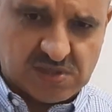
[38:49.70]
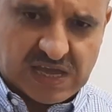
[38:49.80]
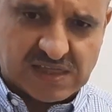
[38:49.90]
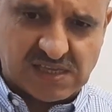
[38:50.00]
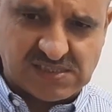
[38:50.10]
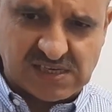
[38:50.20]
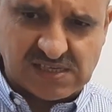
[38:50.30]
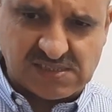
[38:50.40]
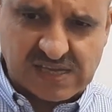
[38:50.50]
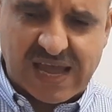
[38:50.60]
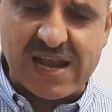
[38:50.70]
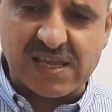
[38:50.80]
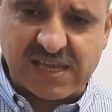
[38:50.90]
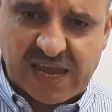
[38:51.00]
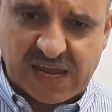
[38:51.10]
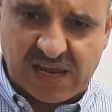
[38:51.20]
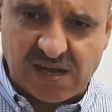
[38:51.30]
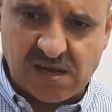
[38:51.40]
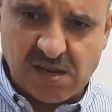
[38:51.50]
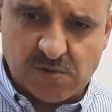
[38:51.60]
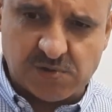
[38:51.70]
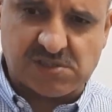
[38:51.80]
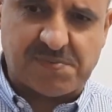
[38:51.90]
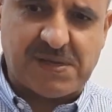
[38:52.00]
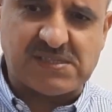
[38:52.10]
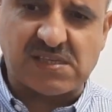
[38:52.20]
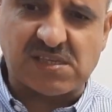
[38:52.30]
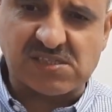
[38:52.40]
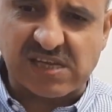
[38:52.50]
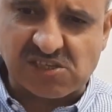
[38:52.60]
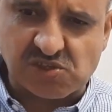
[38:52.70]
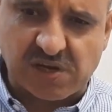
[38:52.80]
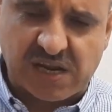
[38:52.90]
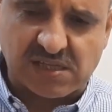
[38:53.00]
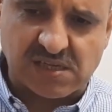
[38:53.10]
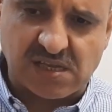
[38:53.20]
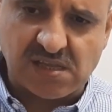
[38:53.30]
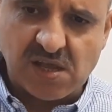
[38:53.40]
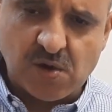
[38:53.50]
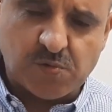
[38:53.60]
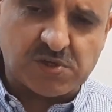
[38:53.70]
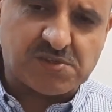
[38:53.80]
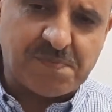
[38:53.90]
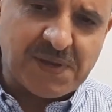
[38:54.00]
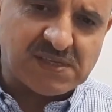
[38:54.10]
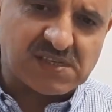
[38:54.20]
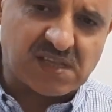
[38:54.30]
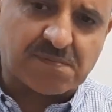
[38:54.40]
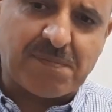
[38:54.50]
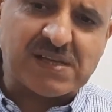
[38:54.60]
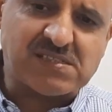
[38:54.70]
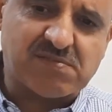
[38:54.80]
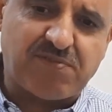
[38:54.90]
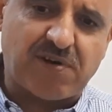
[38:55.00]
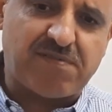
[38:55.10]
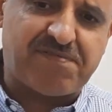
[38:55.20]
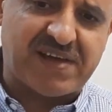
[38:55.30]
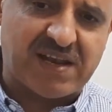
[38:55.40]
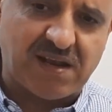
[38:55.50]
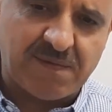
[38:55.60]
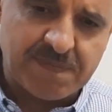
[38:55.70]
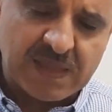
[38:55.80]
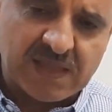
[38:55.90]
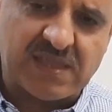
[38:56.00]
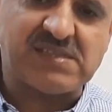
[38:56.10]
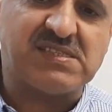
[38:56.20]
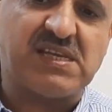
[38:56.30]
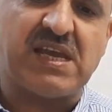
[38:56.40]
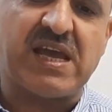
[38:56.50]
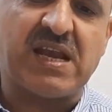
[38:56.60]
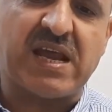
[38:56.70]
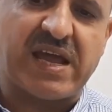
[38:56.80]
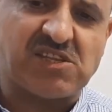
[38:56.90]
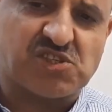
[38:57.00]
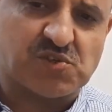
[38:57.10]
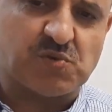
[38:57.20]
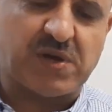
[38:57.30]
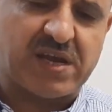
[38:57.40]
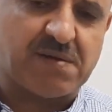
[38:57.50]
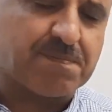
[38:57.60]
that this is alkane, which means it is saturated, which means it must fulfill the CnH2n